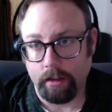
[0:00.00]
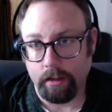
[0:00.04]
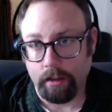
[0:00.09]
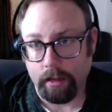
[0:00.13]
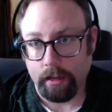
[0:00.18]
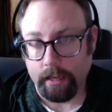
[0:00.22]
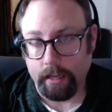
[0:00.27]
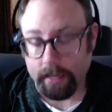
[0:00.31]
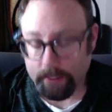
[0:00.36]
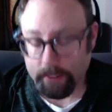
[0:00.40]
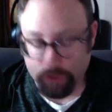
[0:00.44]

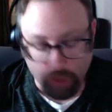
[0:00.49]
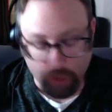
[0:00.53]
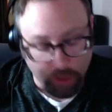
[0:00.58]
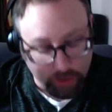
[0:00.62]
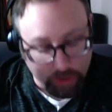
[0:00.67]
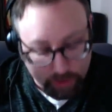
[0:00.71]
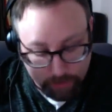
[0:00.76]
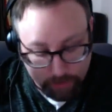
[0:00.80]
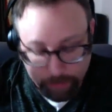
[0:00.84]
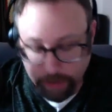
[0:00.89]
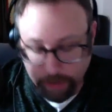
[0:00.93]
and I
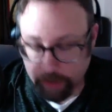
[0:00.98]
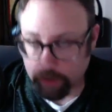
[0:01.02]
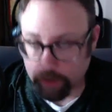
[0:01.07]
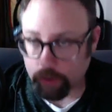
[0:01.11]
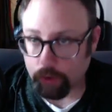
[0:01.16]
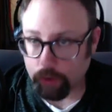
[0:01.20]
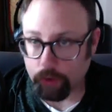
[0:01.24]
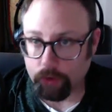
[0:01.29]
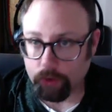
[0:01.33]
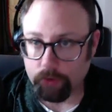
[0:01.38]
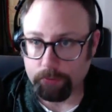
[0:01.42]
talk about
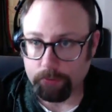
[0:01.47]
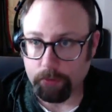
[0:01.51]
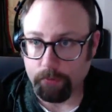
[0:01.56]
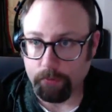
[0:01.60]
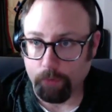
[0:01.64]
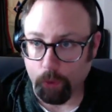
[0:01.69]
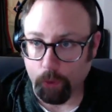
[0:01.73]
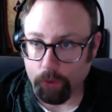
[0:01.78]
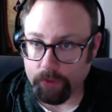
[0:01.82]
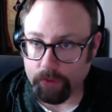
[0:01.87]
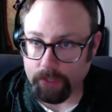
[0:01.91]
Earth
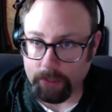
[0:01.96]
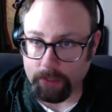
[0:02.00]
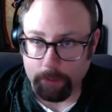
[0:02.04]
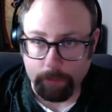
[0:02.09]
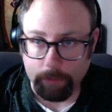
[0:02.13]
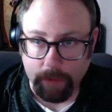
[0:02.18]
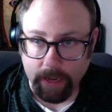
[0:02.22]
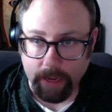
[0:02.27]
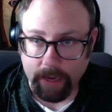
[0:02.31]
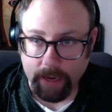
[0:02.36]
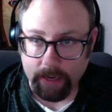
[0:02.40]
before the
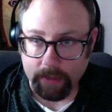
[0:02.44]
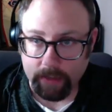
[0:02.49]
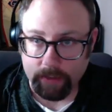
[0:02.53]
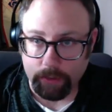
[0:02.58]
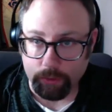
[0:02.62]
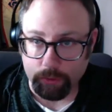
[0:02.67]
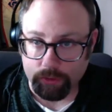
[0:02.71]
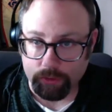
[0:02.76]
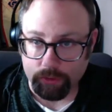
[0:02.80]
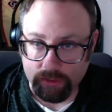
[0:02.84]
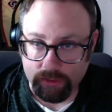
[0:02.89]
impact.
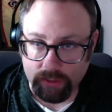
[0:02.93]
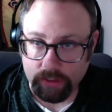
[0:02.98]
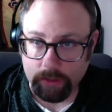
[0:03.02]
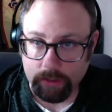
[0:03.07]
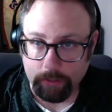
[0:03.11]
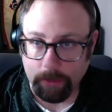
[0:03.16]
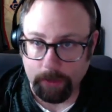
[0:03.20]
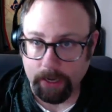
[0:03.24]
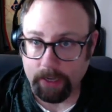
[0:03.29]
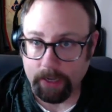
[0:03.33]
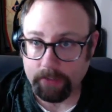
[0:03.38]
It was
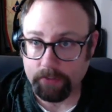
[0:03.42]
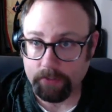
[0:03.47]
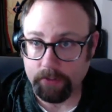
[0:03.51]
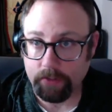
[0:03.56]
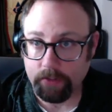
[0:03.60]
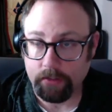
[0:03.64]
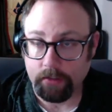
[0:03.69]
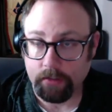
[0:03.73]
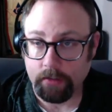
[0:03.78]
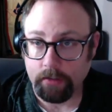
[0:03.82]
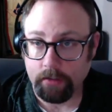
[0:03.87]
Tiamat.
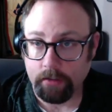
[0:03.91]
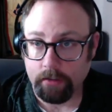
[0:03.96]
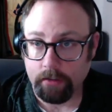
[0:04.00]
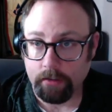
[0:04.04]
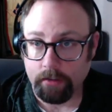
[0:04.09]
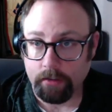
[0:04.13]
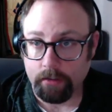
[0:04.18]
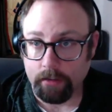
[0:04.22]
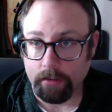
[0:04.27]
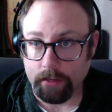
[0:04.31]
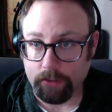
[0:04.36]

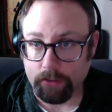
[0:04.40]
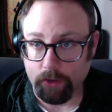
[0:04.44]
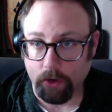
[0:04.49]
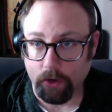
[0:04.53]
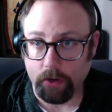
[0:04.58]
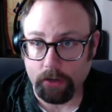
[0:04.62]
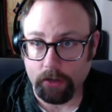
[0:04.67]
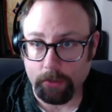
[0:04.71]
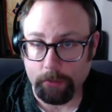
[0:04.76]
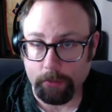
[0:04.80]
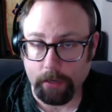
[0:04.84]
and I
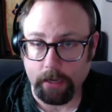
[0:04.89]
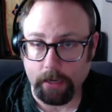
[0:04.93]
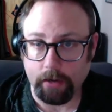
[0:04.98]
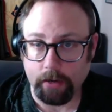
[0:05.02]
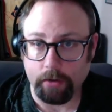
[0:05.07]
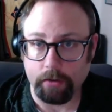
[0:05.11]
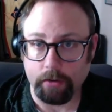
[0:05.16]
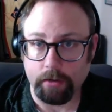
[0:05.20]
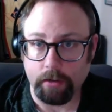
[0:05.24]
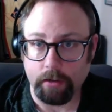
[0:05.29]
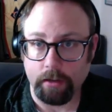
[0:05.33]
talk
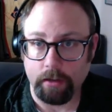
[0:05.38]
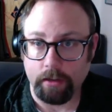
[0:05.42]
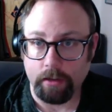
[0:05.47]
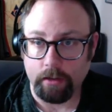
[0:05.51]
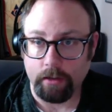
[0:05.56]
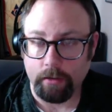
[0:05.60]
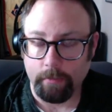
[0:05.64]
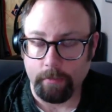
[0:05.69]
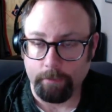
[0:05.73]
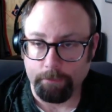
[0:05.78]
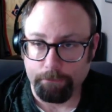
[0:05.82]
about
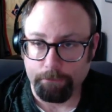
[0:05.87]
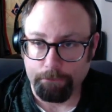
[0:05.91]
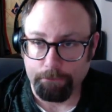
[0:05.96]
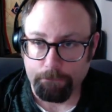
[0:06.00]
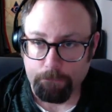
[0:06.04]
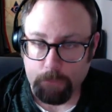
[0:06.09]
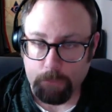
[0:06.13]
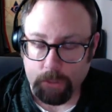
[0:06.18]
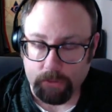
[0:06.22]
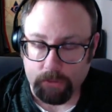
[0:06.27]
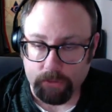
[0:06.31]

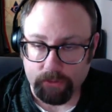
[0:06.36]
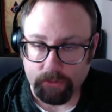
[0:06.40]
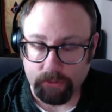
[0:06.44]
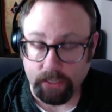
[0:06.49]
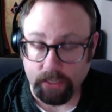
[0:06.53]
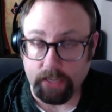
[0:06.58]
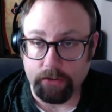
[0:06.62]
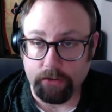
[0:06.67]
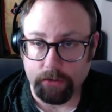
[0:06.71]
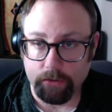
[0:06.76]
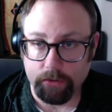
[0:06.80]

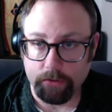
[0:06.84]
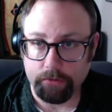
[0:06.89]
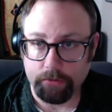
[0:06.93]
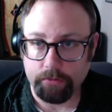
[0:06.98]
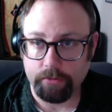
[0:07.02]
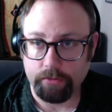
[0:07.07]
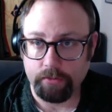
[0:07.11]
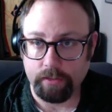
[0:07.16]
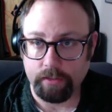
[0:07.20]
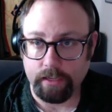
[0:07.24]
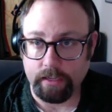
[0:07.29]

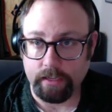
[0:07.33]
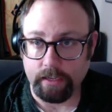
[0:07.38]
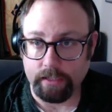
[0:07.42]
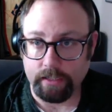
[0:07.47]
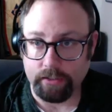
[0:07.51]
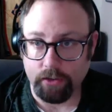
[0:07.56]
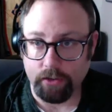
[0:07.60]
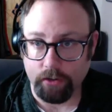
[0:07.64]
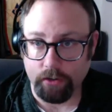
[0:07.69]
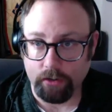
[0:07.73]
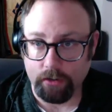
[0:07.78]
satyrs, and I
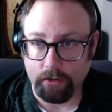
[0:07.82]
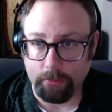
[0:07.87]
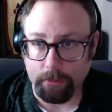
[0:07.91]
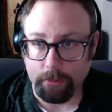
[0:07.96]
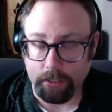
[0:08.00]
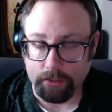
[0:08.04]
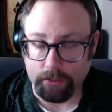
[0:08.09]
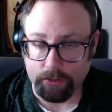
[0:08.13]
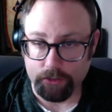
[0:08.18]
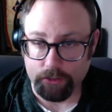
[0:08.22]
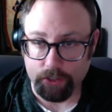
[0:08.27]
talk
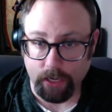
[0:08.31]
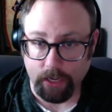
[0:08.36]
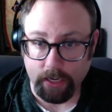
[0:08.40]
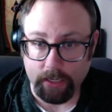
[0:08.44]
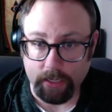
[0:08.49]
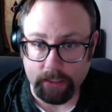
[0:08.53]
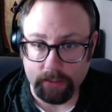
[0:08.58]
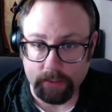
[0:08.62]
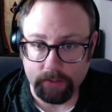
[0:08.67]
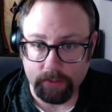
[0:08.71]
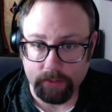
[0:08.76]
about
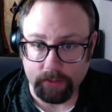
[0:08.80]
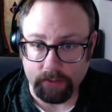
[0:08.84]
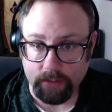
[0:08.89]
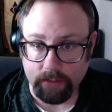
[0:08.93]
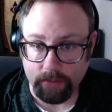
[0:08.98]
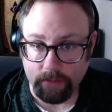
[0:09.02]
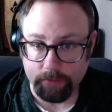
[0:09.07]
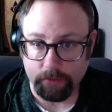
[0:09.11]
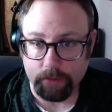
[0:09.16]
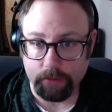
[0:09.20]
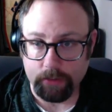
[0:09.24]
giants and
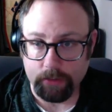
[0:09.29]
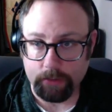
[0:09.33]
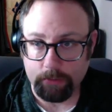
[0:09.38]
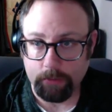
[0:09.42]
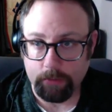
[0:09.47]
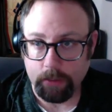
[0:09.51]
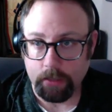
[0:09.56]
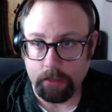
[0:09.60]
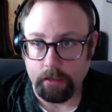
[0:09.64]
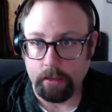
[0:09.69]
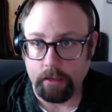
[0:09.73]

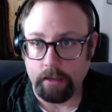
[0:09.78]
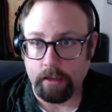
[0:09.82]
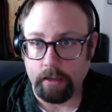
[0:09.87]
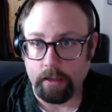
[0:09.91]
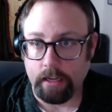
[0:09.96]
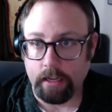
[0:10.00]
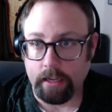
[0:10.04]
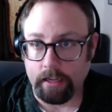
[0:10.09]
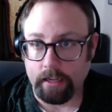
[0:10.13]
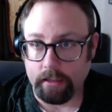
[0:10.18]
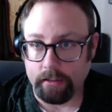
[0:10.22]
Nephilim,
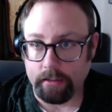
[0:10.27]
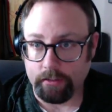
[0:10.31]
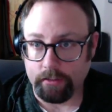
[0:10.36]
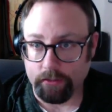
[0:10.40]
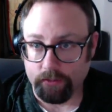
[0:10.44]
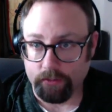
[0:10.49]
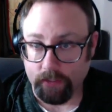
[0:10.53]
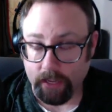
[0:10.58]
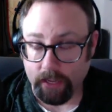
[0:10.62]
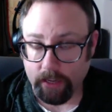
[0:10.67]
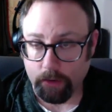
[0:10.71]

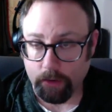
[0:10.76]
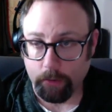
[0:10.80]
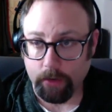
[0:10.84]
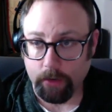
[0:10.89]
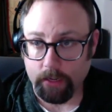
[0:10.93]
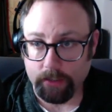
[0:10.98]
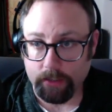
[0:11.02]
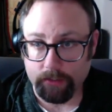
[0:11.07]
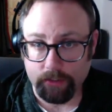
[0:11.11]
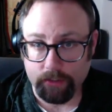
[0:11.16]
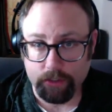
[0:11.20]
and
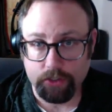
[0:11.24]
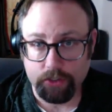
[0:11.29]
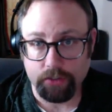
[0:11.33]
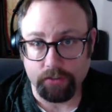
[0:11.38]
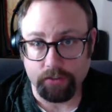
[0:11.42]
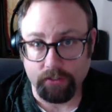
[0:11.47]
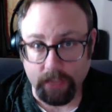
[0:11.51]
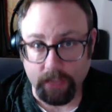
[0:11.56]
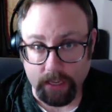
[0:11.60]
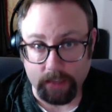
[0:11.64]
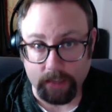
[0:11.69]
Zachariah
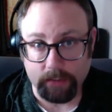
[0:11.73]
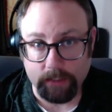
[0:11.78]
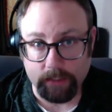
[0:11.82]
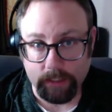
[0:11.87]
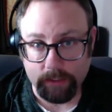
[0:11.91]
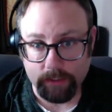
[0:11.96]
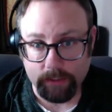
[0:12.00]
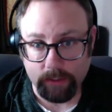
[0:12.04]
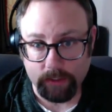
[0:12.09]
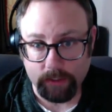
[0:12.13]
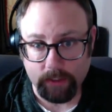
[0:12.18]
Sitchin's
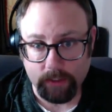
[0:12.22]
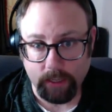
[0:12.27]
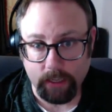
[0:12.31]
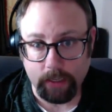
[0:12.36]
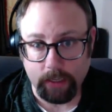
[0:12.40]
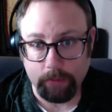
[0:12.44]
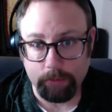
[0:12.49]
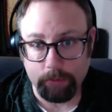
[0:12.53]
aliens that came